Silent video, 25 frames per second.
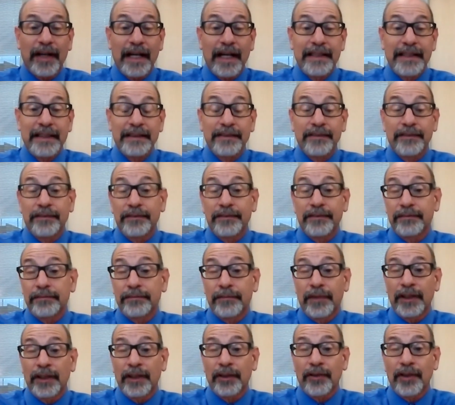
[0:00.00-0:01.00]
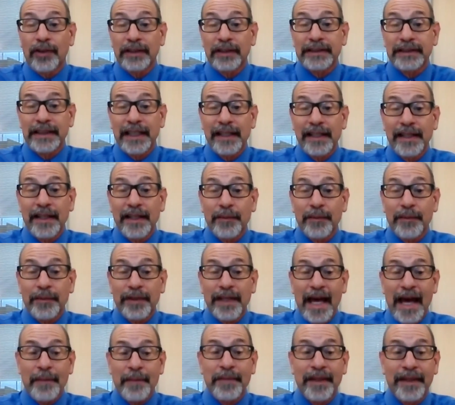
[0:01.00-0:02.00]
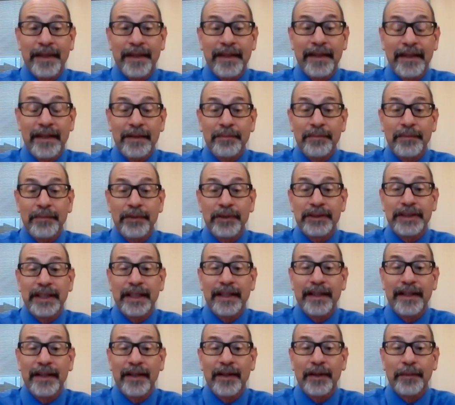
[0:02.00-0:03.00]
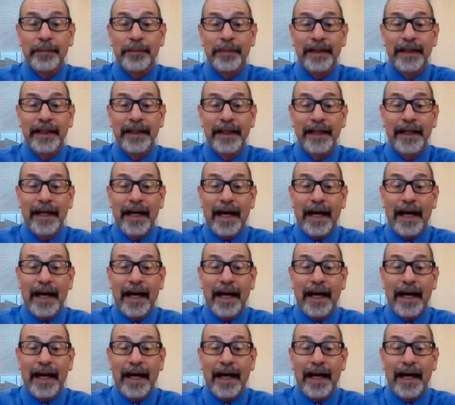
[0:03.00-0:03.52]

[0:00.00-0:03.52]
I didn't run across anything with apathy and music therapy.